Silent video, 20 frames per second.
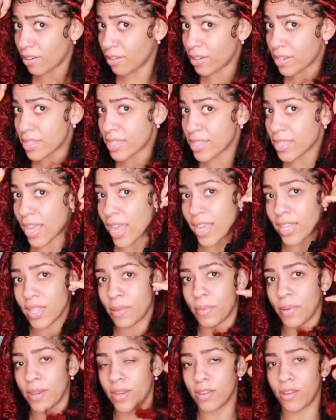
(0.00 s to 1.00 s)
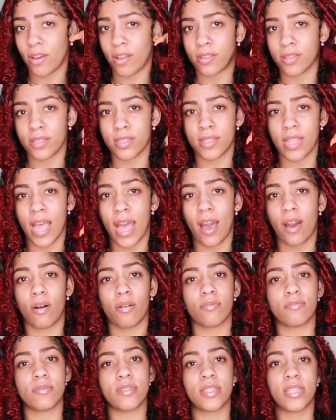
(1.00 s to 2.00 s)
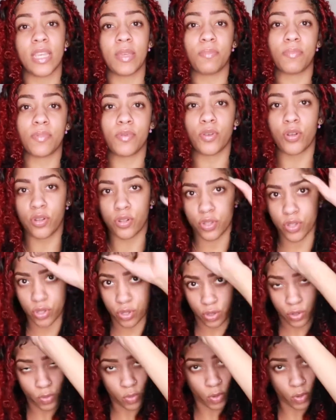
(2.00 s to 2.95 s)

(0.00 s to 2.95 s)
on the side, depending on how deep your you